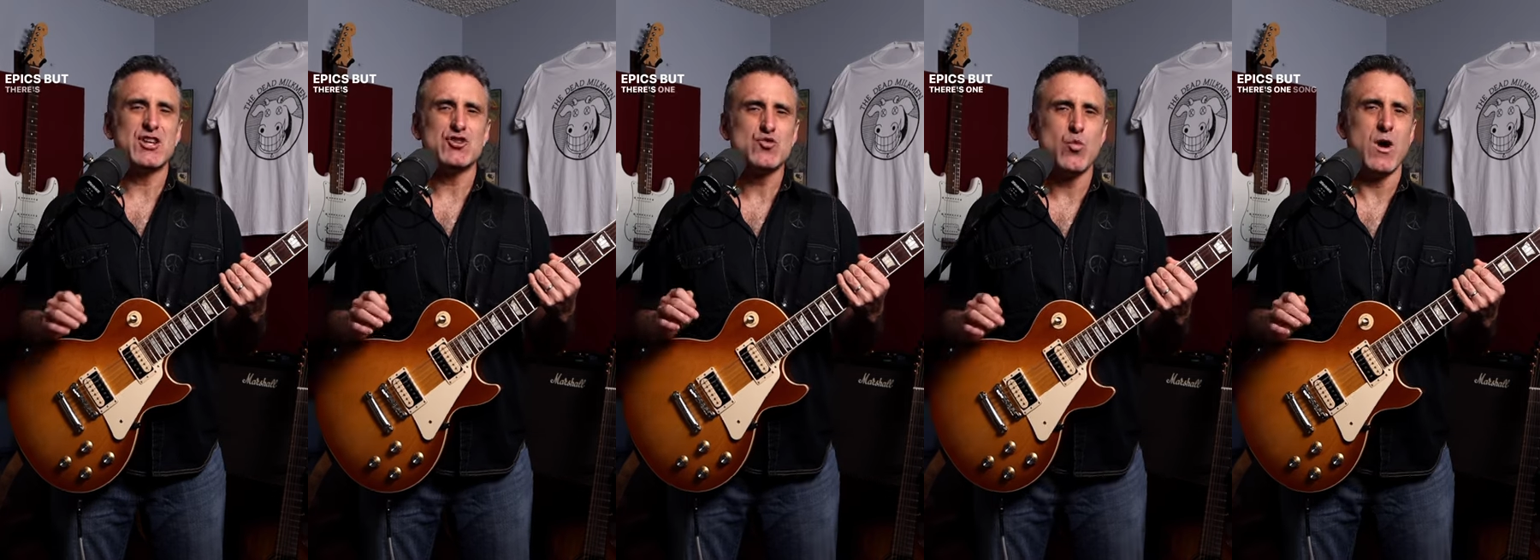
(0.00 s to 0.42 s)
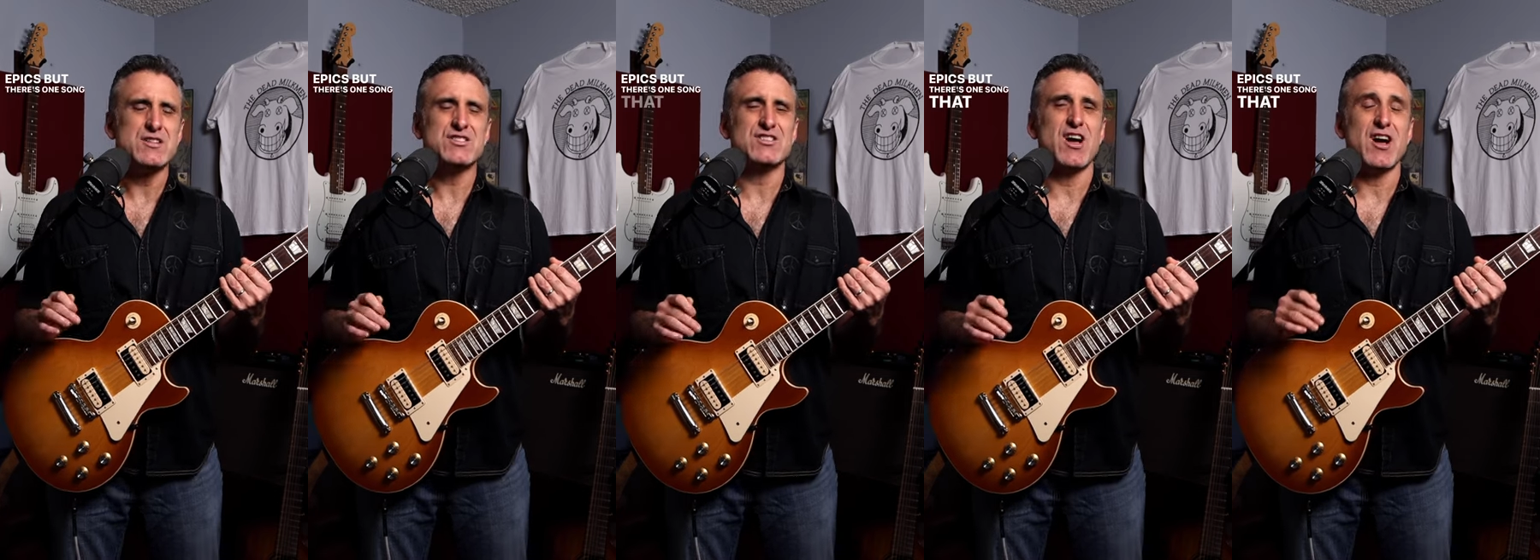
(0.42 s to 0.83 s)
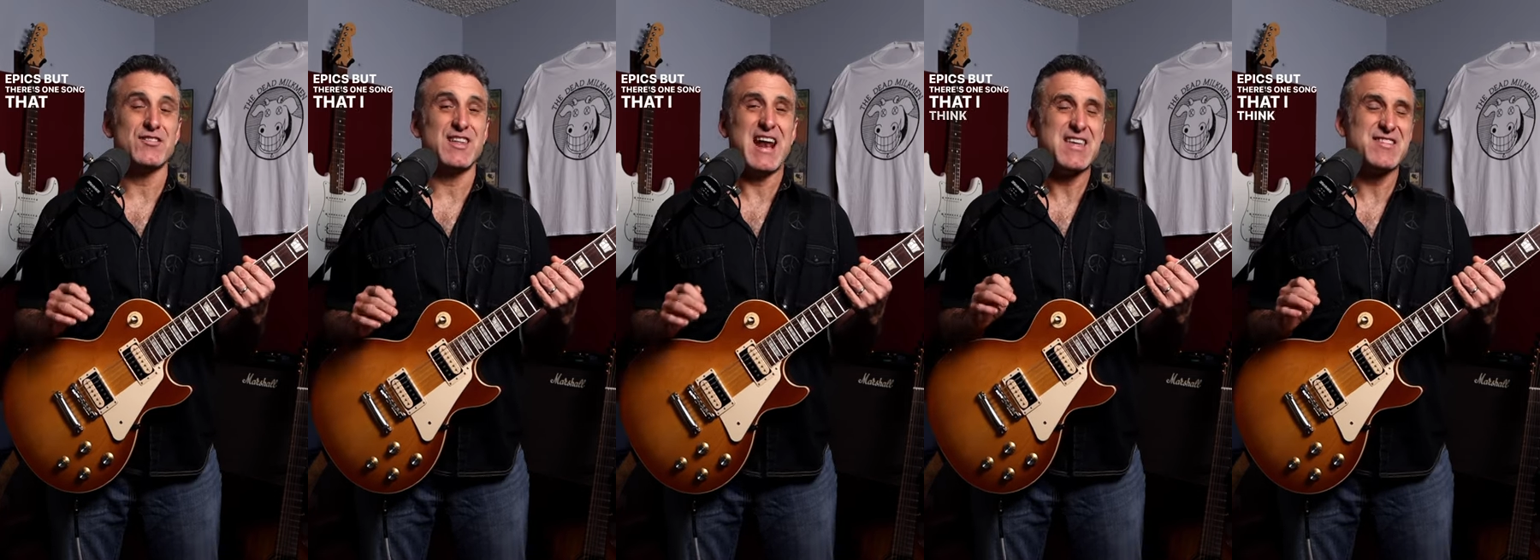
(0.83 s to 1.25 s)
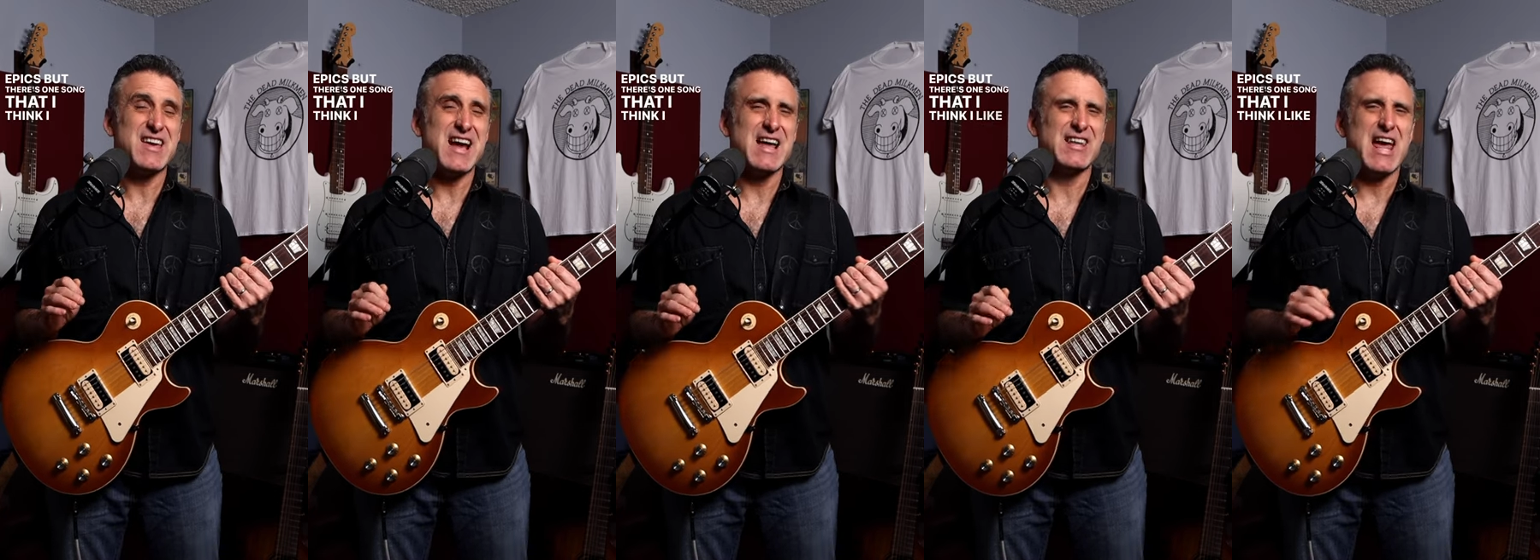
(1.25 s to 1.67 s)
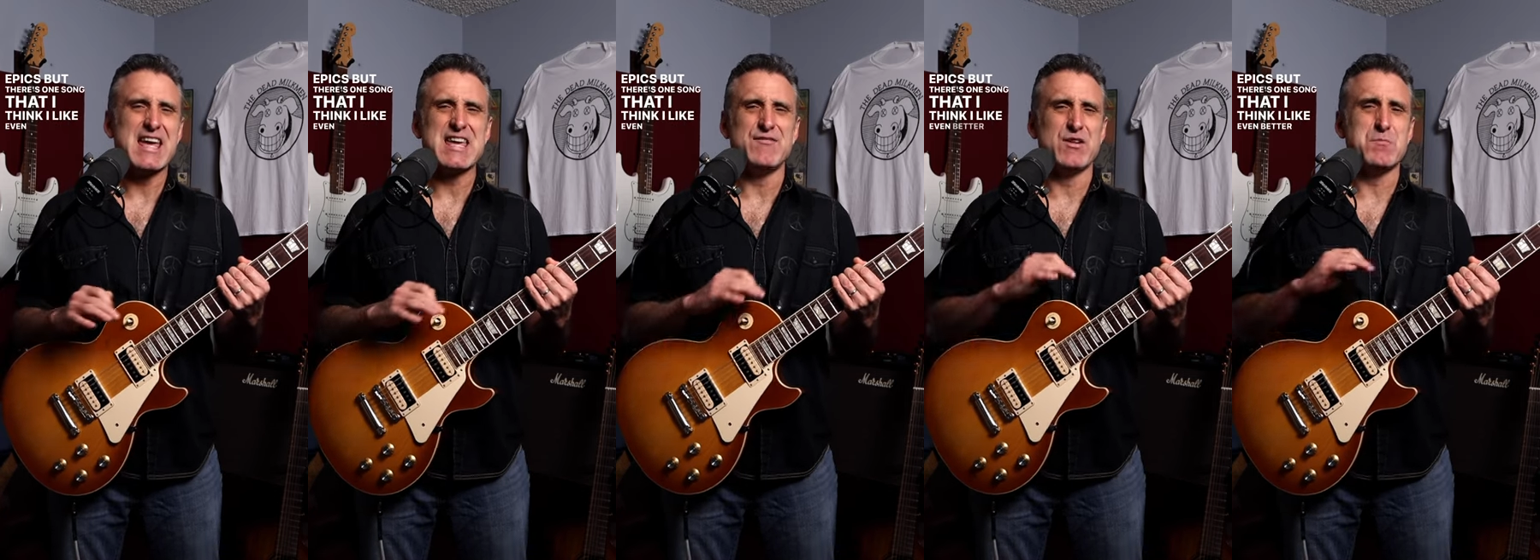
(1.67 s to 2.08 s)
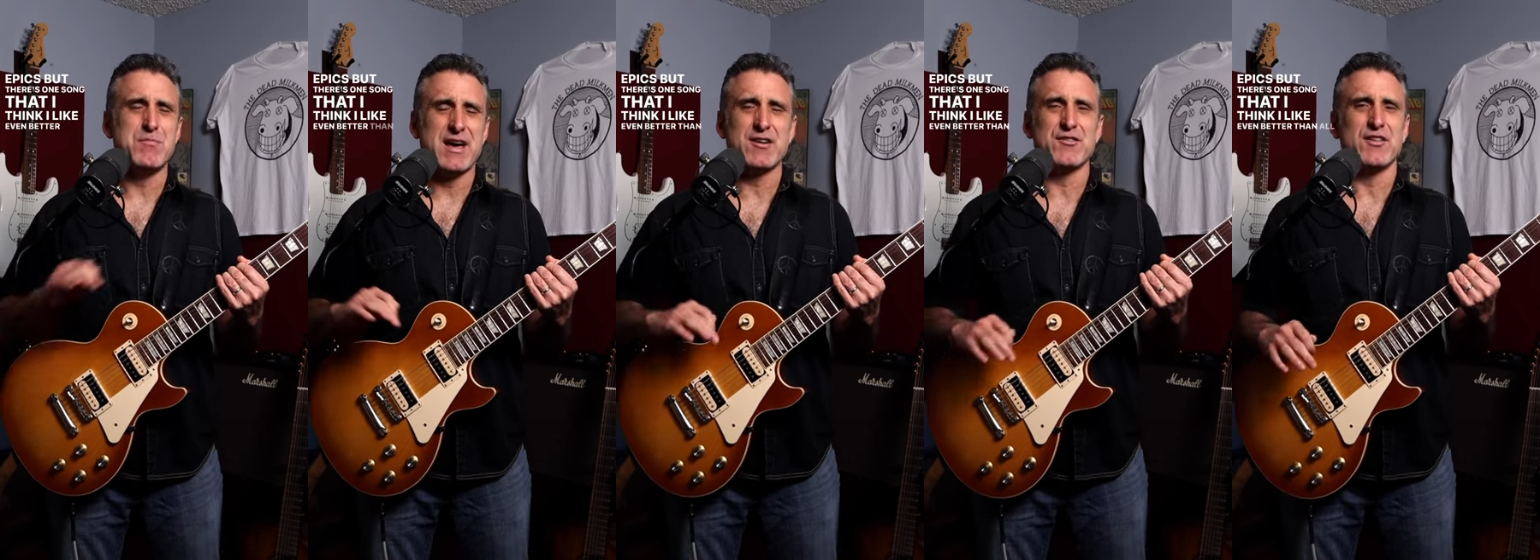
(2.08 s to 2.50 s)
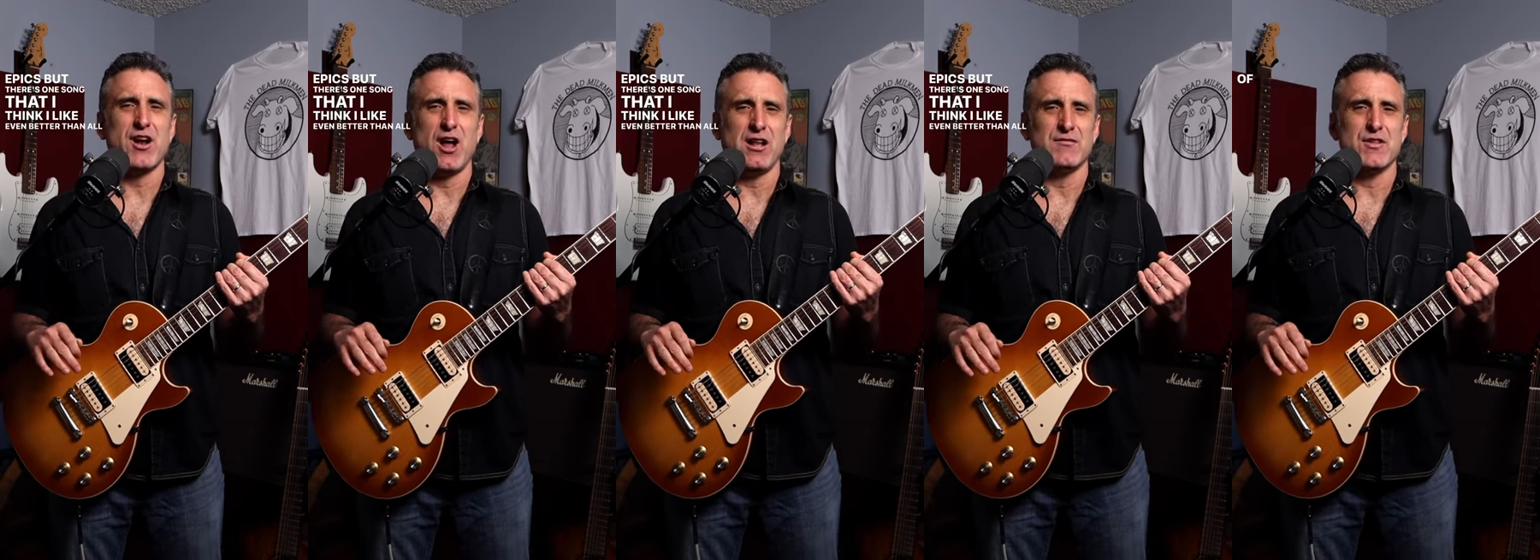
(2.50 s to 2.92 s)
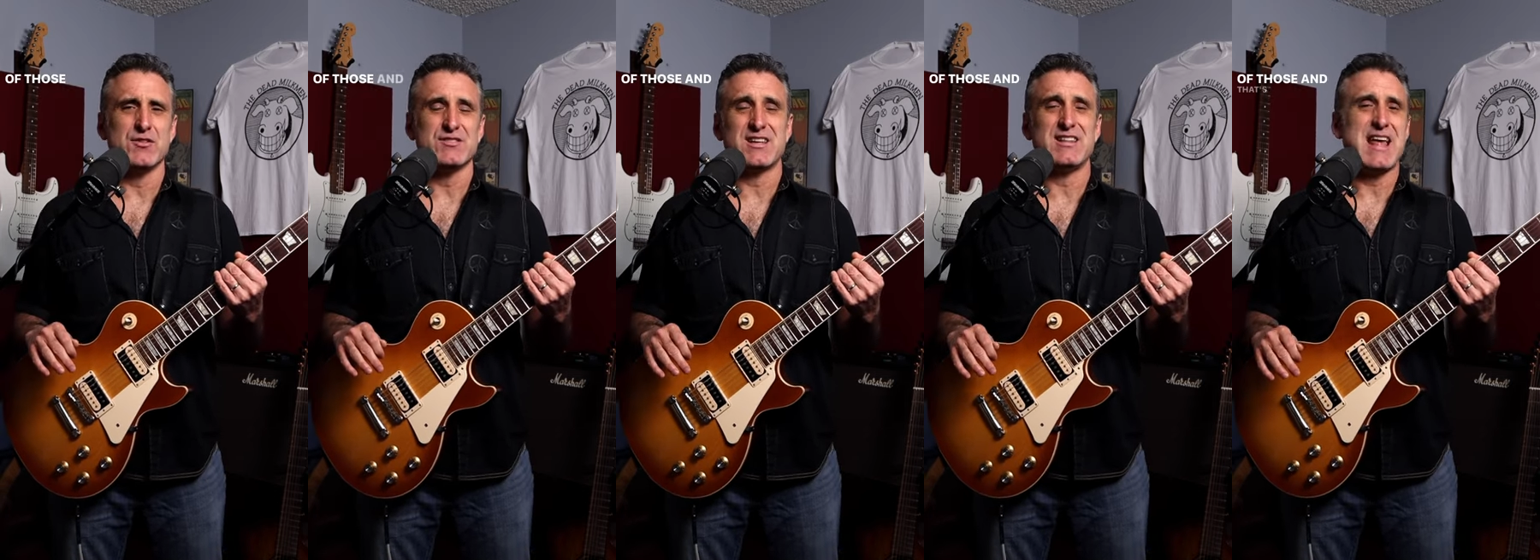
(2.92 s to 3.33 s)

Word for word: there's one song that I think I like even better than all of those,